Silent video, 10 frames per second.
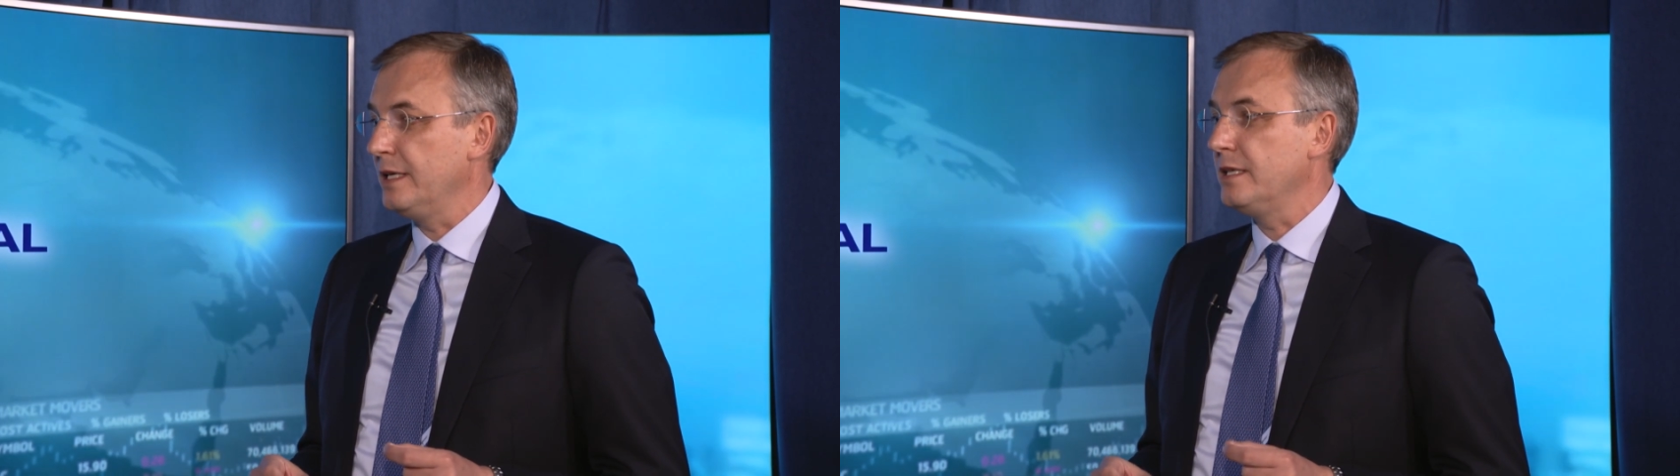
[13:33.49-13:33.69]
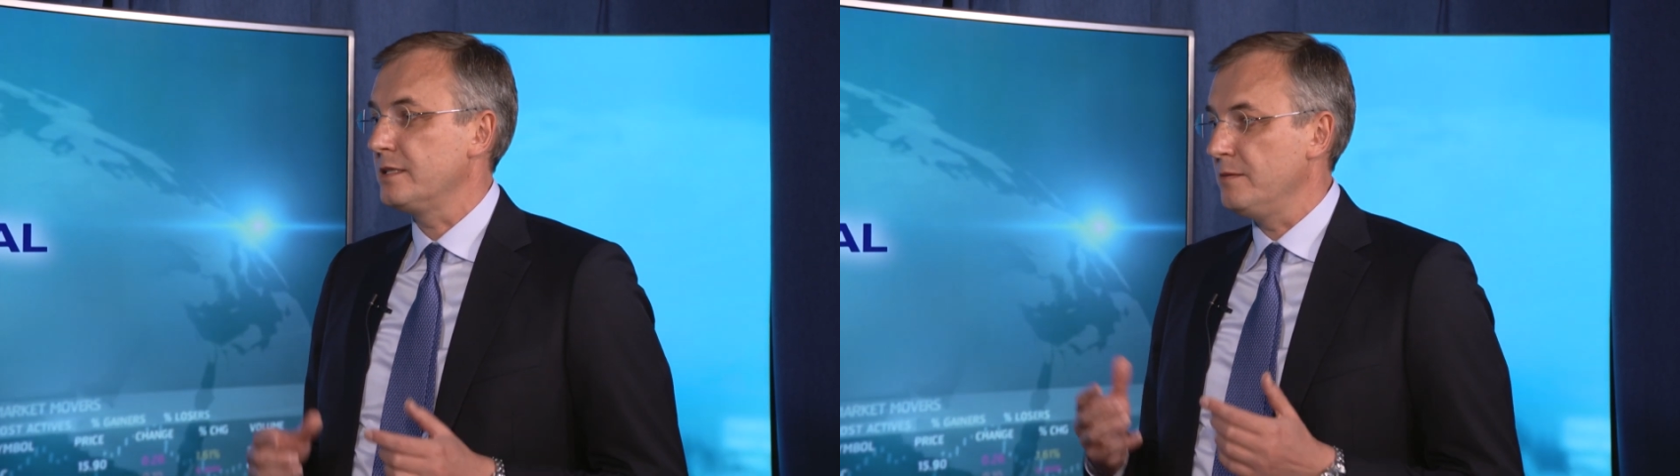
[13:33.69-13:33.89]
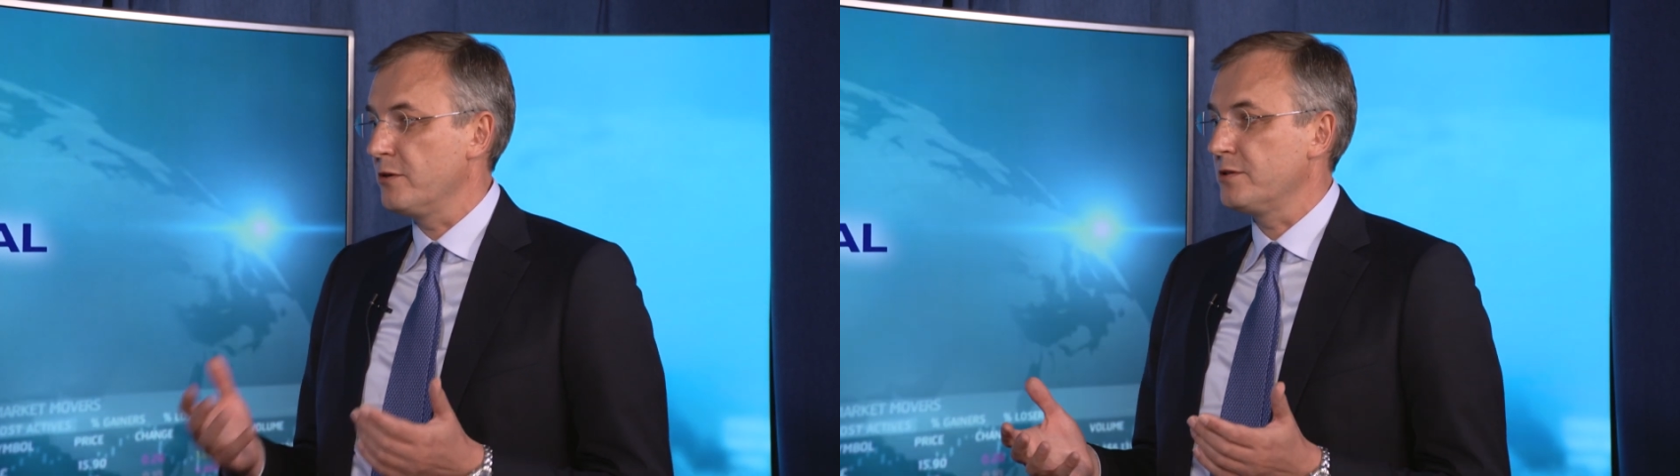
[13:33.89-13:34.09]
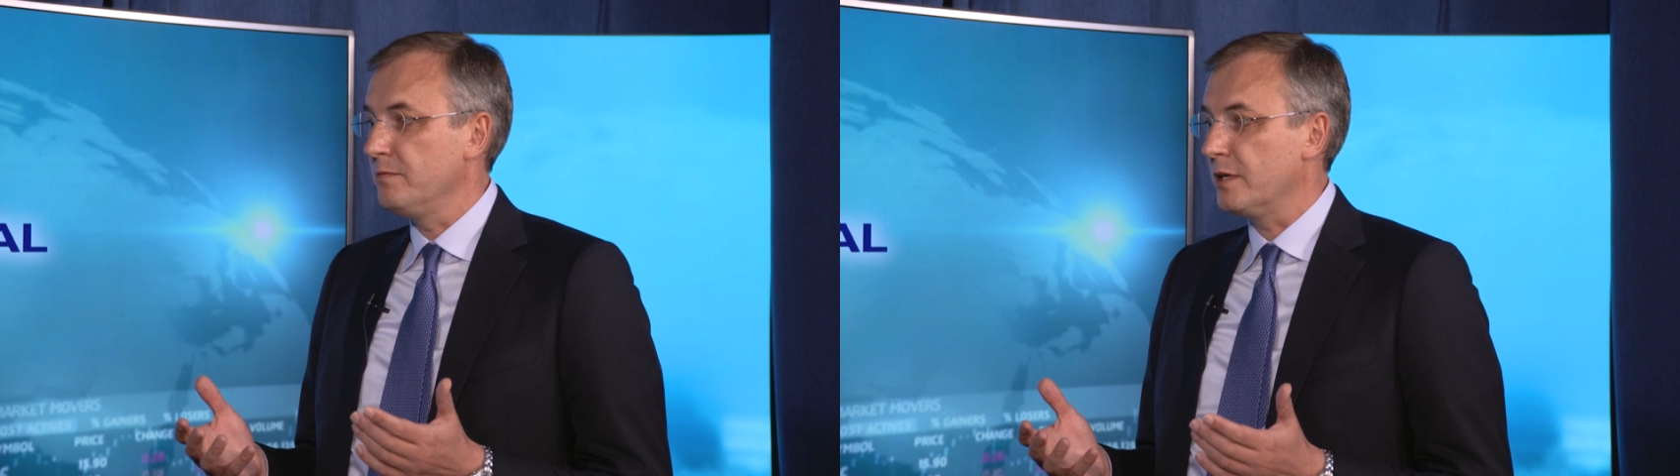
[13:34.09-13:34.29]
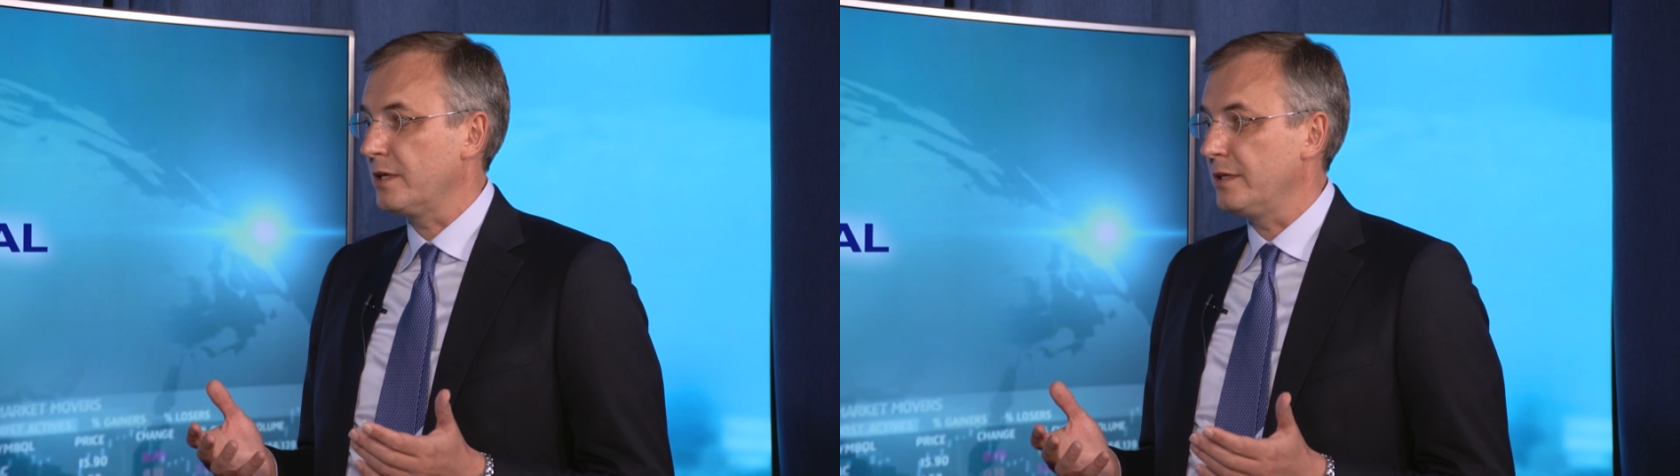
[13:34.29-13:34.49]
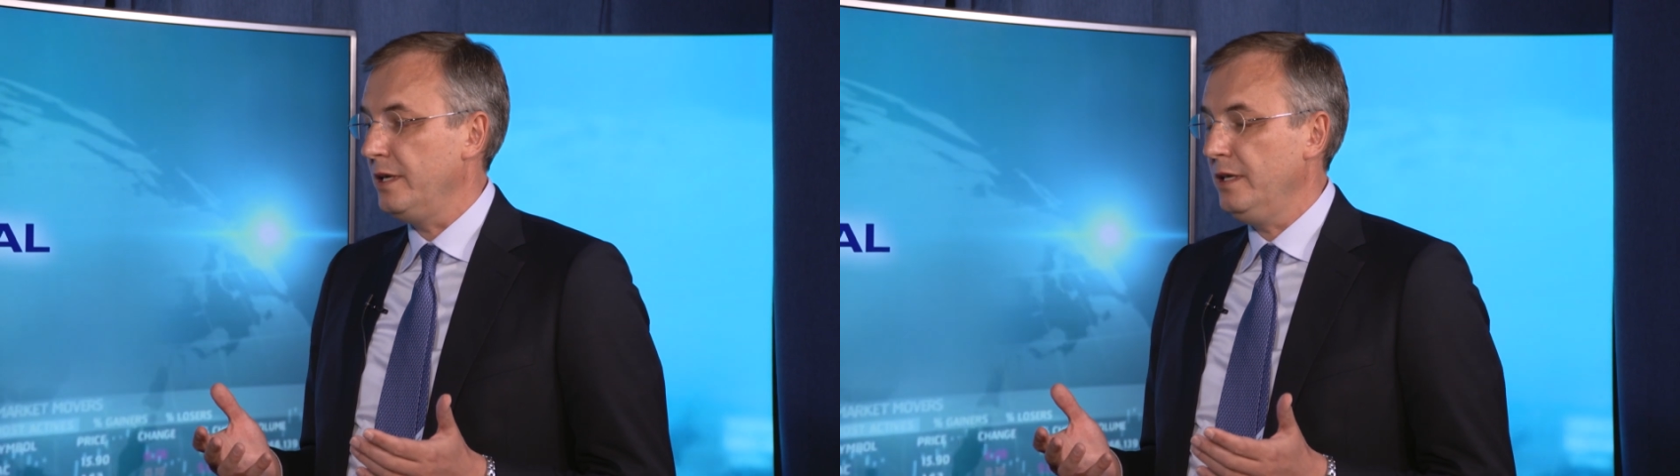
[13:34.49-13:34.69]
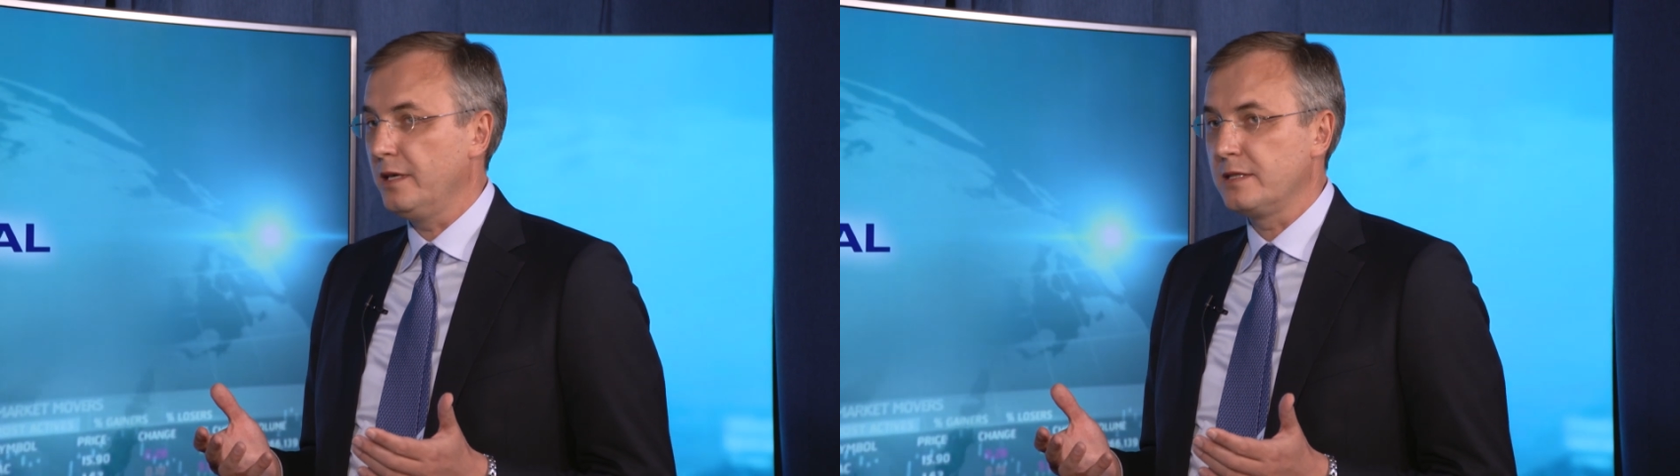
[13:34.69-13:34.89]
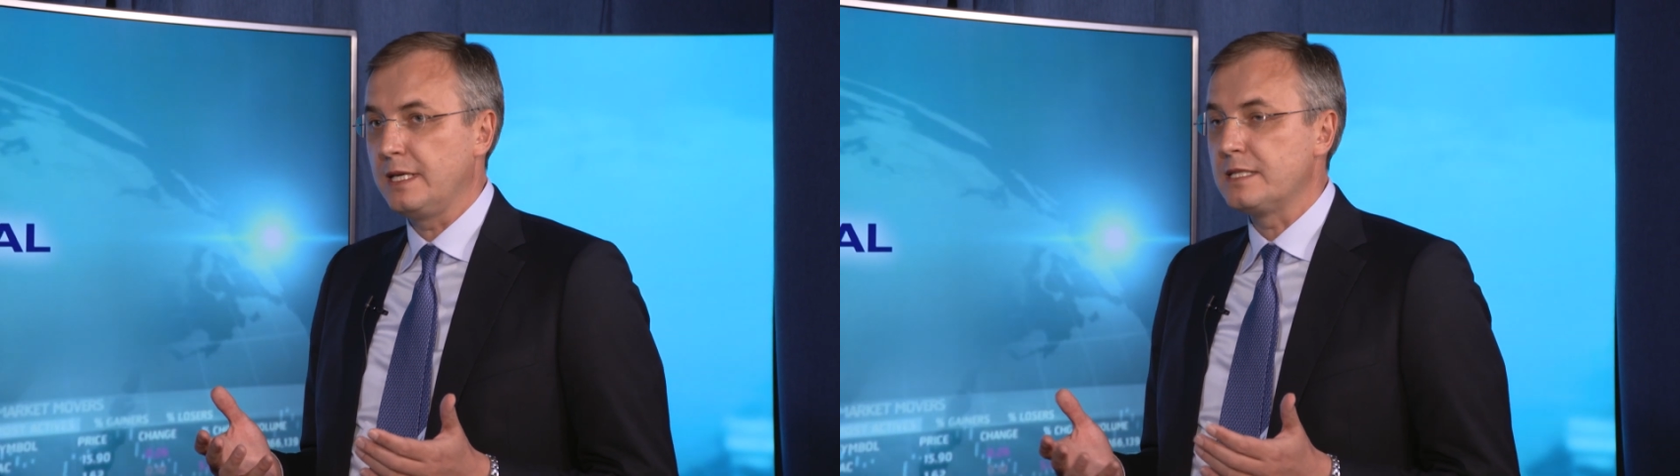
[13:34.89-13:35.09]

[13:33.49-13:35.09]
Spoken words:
its emerging market index.